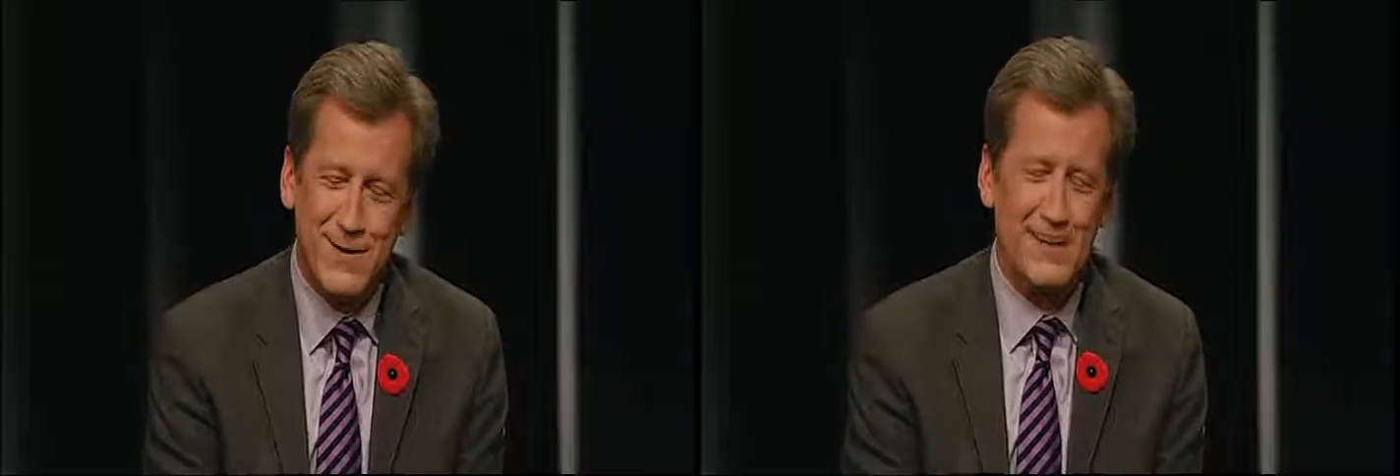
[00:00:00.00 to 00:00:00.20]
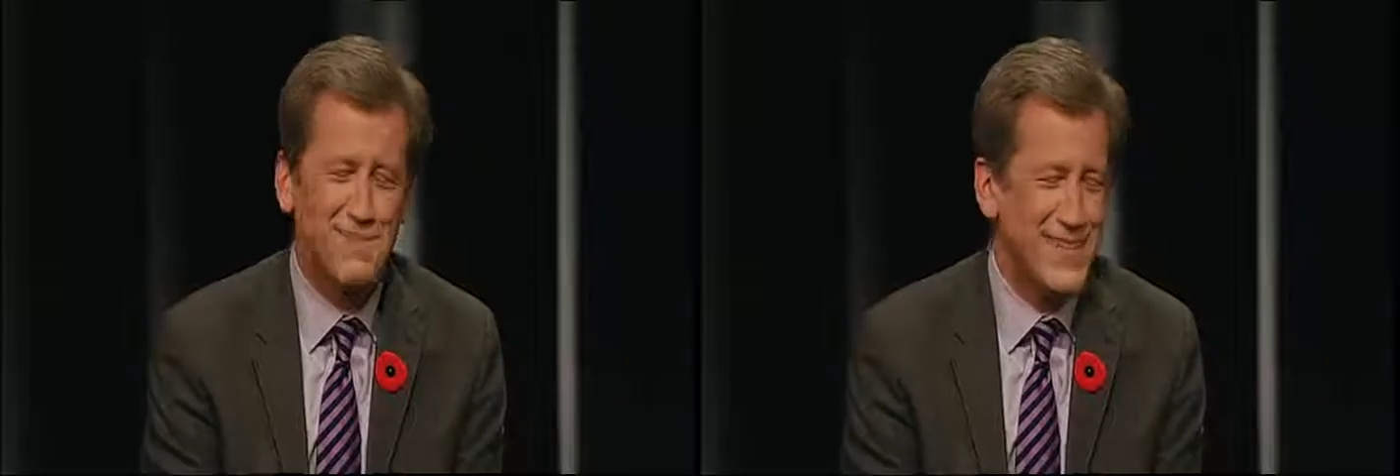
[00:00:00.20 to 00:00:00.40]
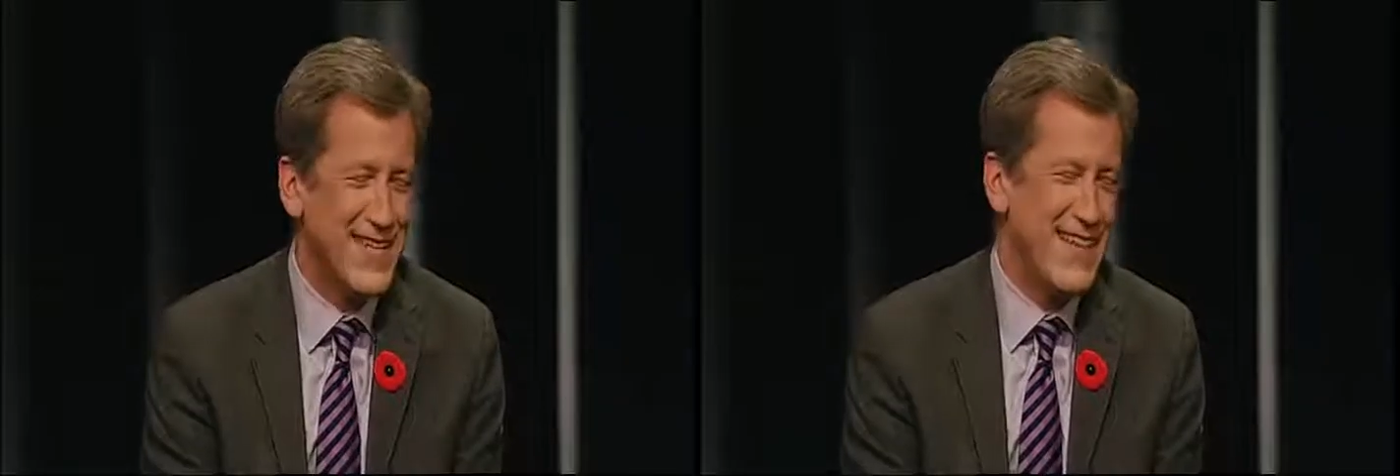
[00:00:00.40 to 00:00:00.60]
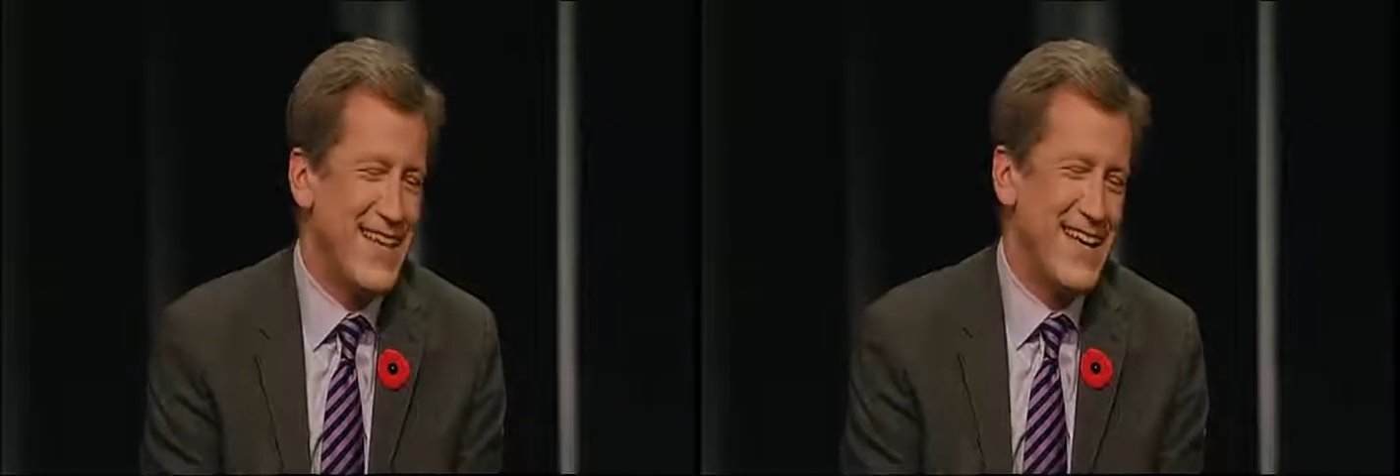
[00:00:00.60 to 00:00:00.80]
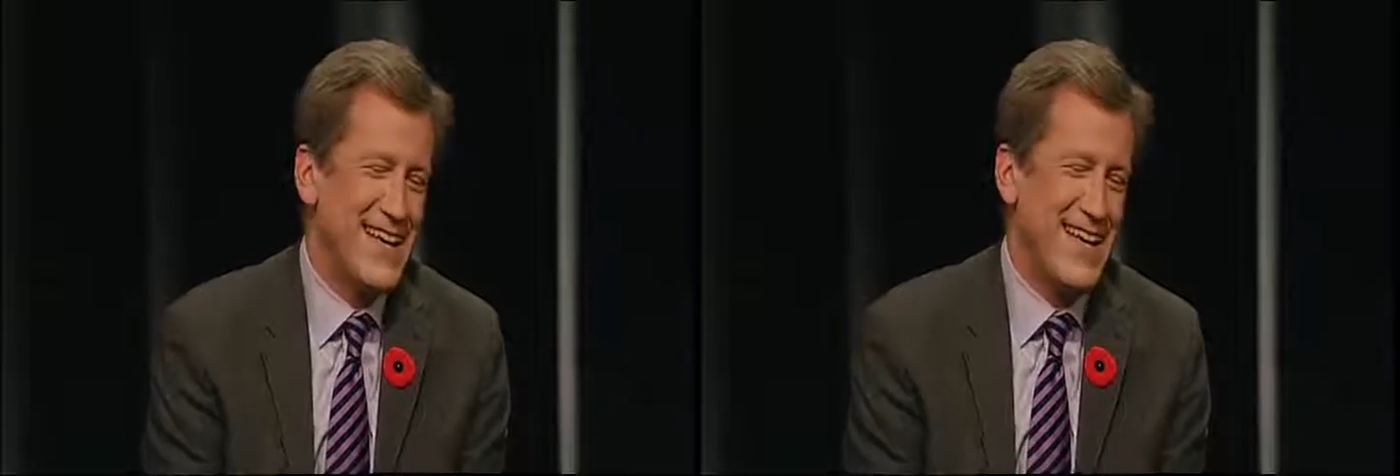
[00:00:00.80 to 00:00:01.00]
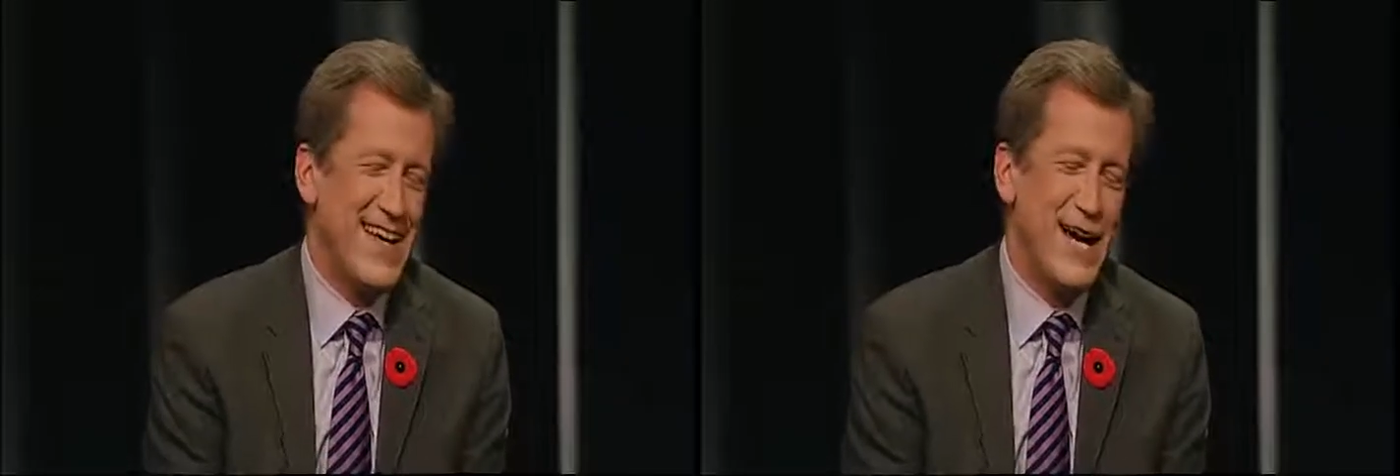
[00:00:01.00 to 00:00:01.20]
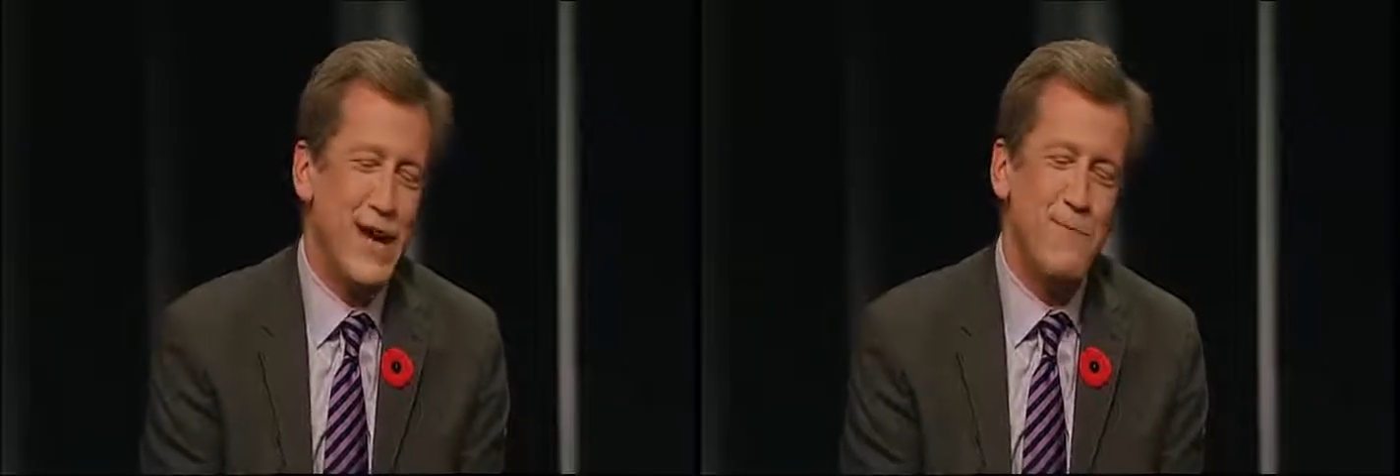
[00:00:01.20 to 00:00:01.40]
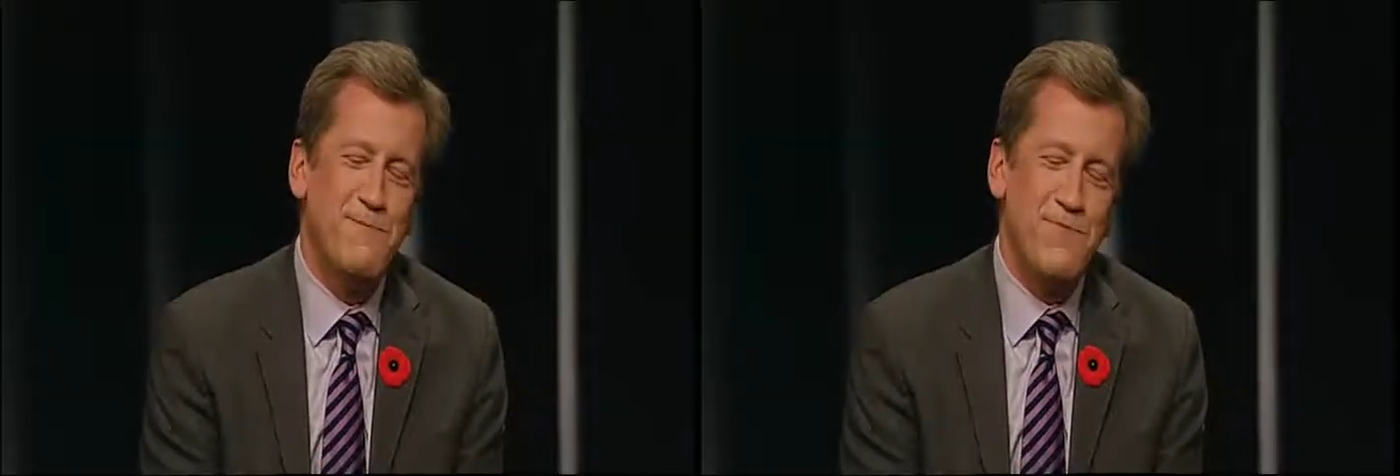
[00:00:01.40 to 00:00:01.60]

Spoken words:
right?